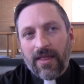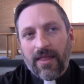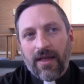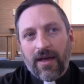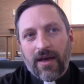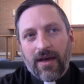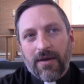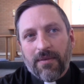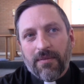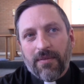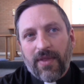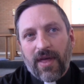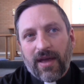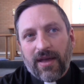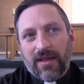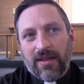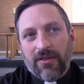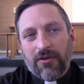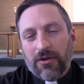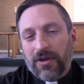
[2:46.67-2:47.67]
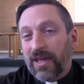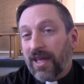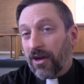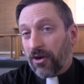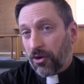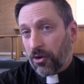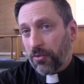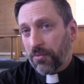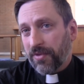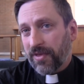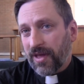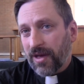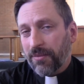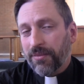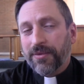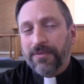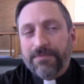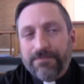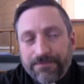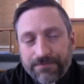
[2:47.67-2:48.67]
that can sort of get our hopes
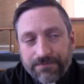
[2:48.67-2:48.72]
up.